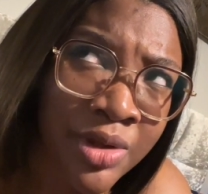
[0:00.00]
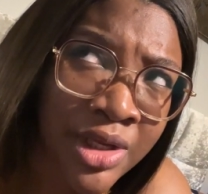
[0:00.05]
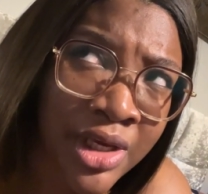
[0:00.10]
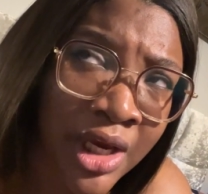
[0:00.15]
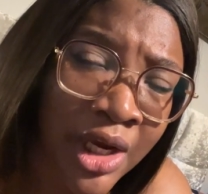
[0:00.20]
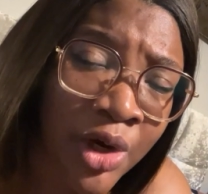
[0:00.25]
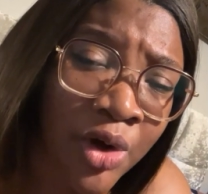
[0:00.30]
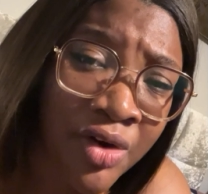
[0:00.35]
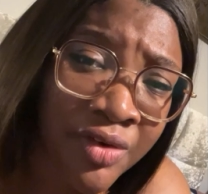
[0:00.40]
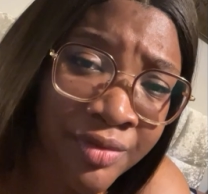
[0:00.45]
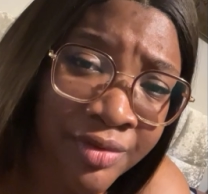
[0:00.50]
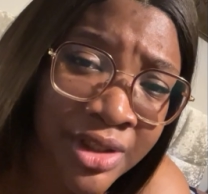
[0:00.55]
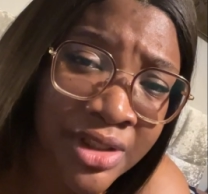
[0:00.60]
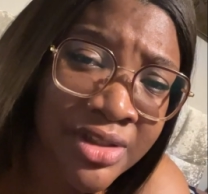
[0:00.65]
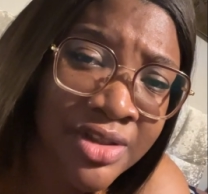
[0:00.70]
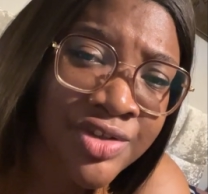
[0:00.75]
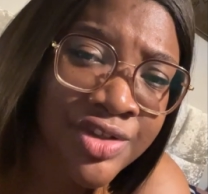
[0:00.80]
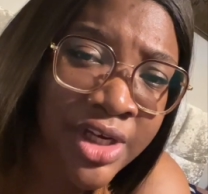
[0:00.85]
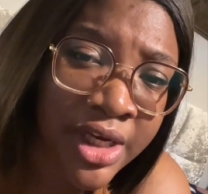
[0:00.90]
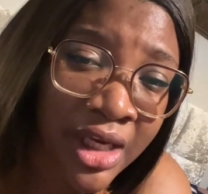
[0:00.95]
covering
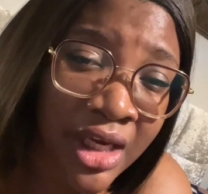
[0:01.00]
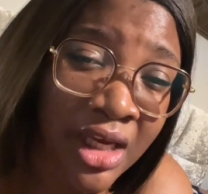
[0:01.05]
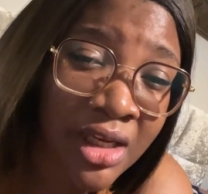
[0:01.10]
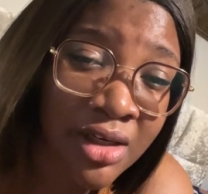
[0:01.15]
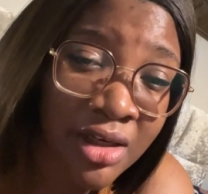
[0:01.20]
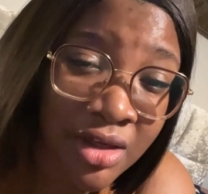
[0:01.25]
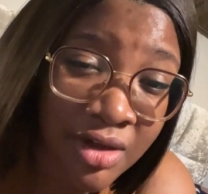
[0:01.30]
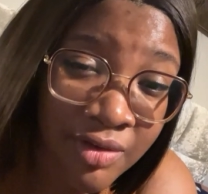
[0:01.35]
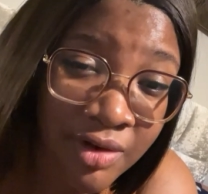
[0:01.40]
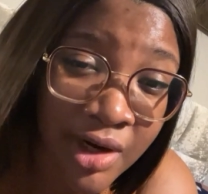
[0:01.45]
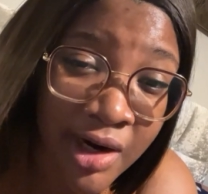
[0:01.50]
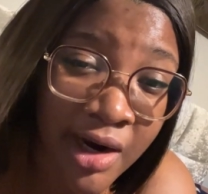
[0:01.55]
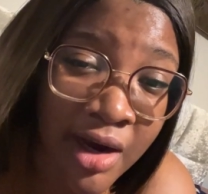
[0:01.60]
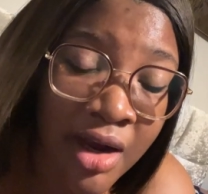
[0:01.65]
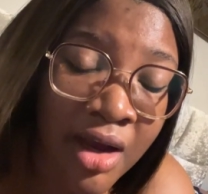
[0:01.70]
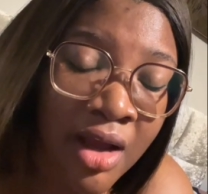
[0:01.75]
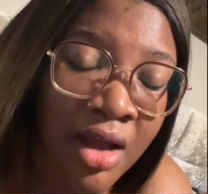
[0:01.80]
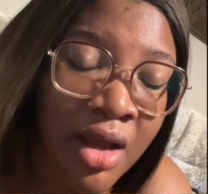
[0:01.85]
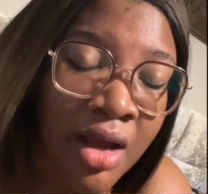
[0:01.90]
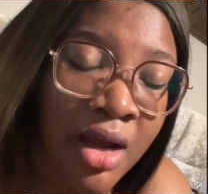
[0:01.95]
the Schengen
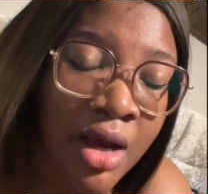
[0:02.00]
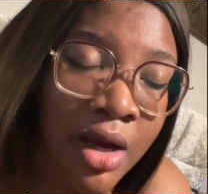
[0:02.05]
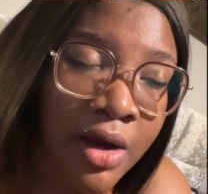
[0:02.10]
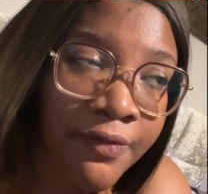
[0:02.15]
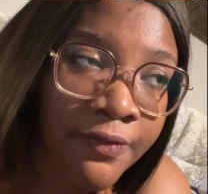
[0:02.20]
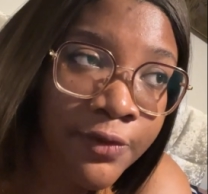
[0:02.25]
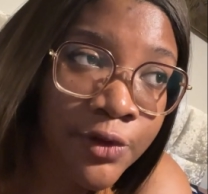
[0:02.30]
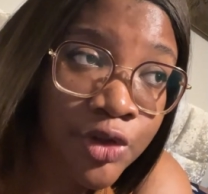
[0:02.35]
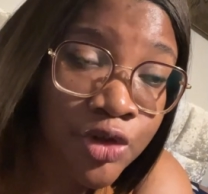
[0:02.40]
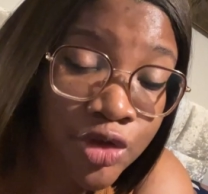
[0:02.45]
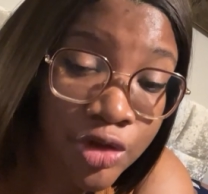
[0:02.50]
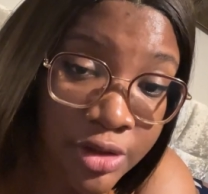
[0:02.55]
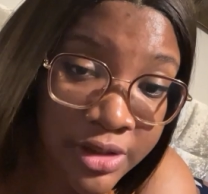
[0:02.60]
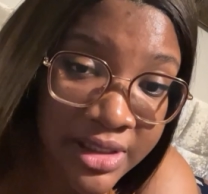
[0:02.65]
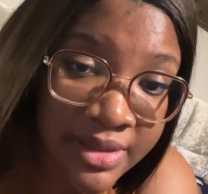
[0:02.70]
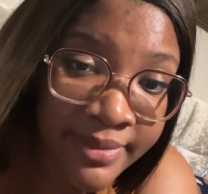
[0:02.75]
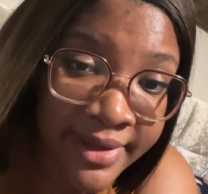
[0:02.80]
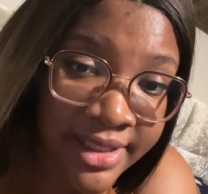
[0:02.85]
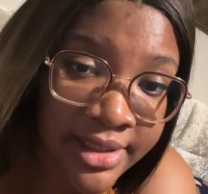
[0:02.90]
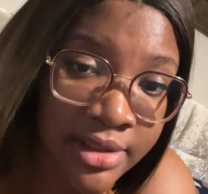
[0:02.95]
area for
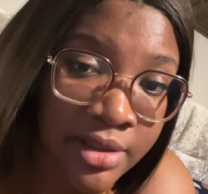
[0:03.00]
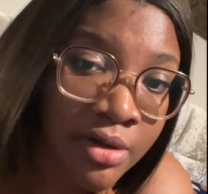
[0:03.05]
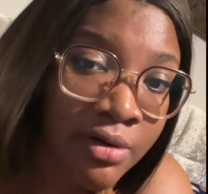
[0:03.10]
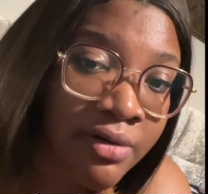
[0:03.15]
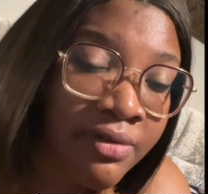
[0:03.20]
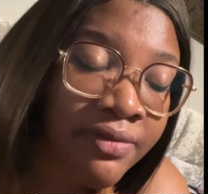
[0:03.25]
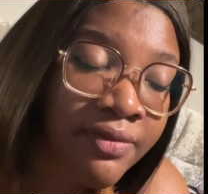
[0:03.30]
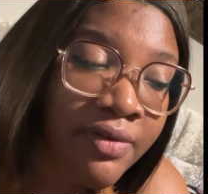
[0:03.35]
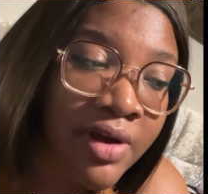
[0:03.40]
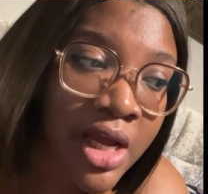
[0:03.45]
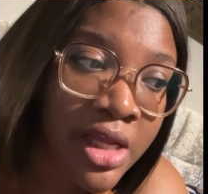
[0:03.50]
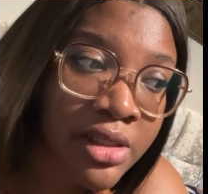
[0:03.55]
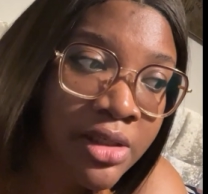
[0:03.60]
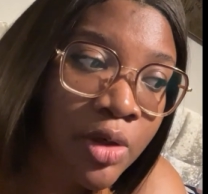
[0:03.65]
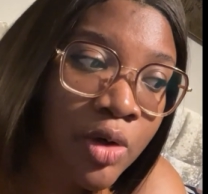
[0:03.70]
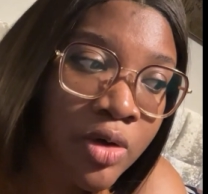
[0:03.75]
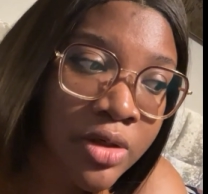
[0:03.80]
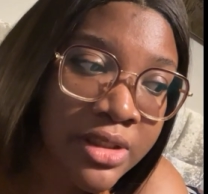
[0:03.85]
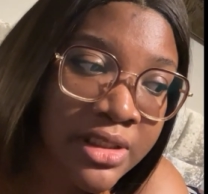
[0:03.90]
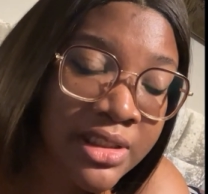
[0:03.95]
just myself, and it
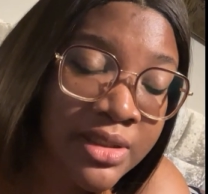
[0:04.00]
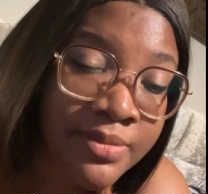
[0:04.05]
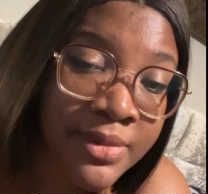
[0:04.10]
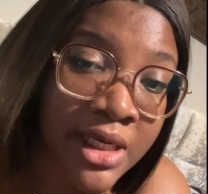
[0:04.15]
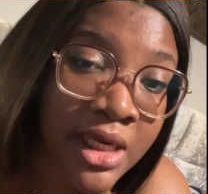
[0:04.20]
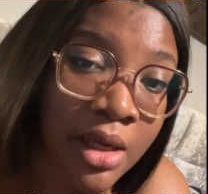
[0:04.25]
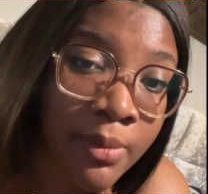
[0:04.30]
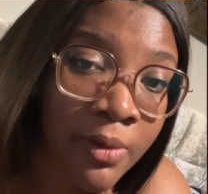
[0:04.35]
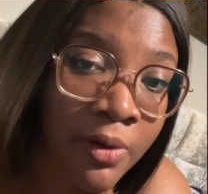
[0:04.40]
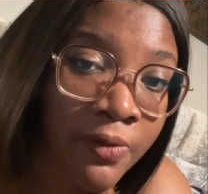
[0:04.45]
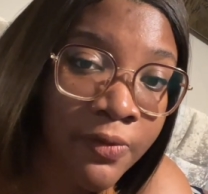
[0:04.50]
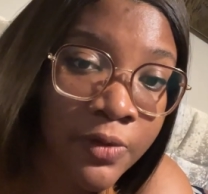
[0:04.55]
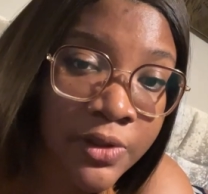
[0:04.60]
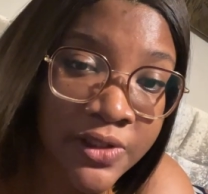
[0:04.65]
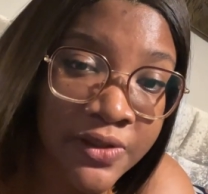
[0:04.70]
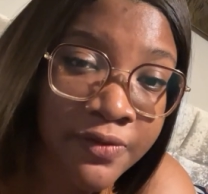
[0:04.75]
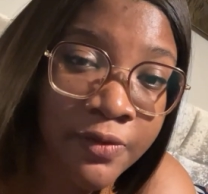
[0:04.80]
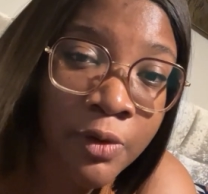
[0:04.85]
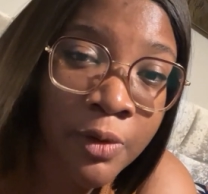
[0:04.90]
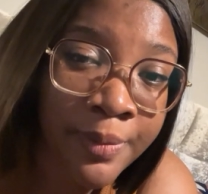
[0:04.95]
costs me about
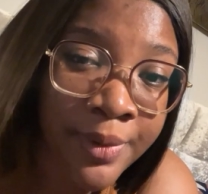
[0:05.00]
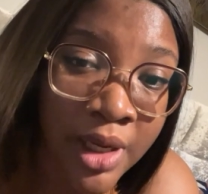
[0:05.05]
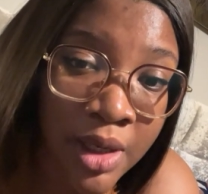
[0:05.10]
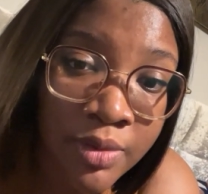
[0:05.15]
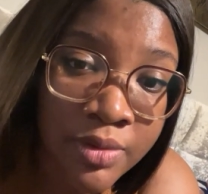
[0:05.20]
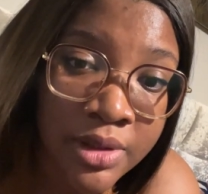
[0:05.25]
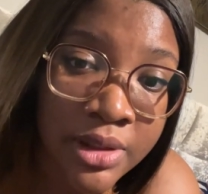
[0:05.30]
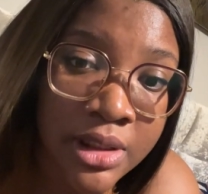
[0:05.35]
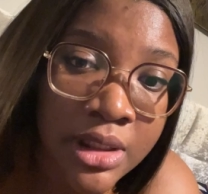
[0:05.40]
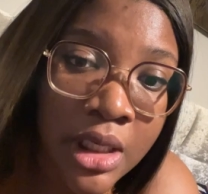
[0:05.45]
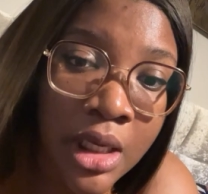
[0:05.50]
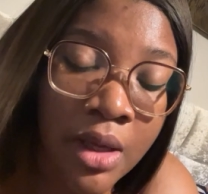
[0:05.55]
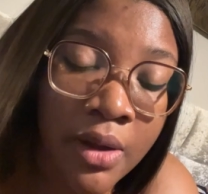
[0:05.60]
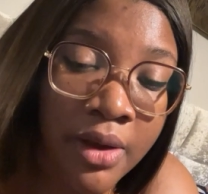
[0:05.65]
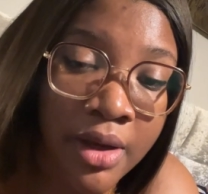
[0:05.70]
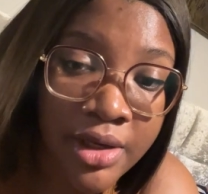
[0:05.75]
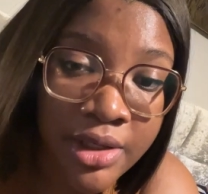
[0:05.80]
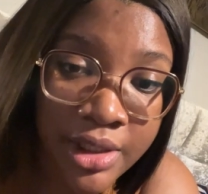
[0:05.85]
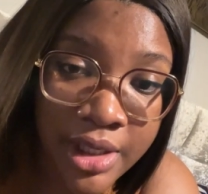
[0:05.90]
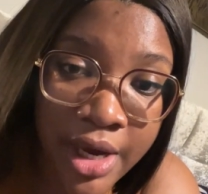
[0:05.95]
£44
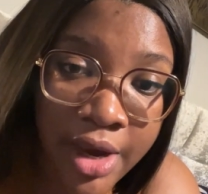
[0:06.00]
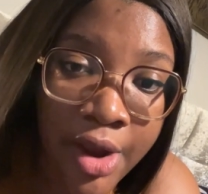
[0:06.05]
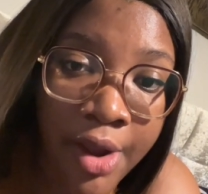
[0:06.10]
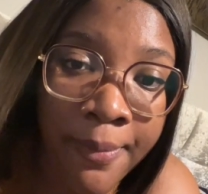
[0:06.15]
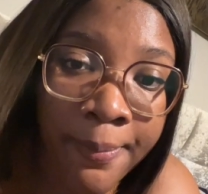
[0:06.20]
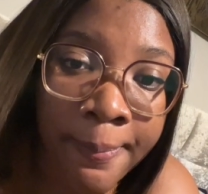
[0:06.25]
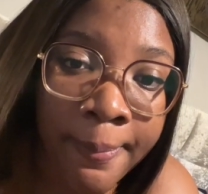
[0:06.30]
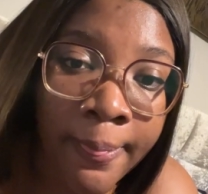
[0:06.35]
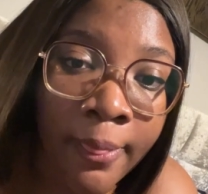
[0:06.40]
a year.